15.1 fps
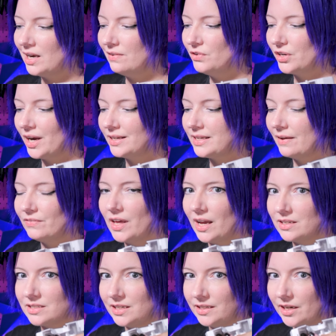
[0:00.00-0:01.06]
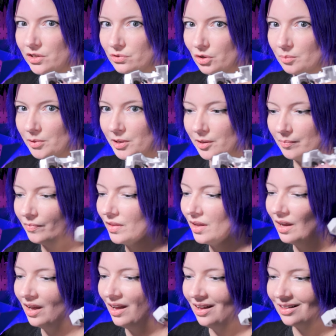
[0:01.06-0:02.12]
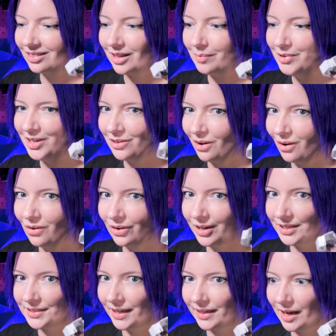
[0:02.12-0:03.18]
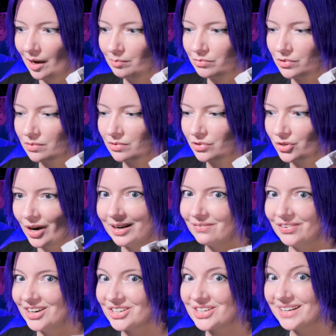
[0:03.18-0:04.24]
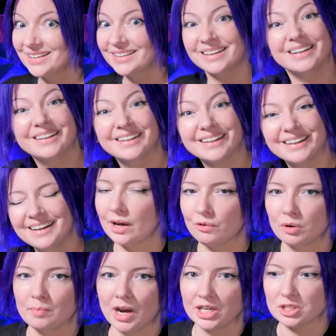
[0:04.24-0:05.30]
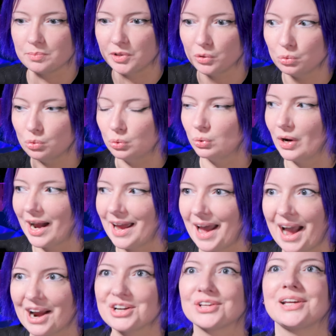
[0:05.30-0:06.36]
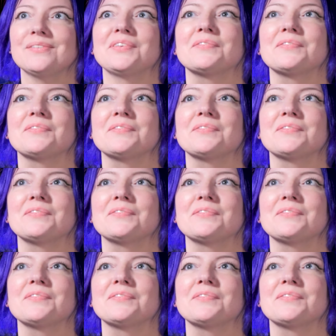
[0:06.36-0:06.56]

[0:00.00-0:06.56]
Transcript: Any of you guys have the SD Dendrobium? Let me know, because like I'm trying to finish it. That reminds me. Ooh, I actually have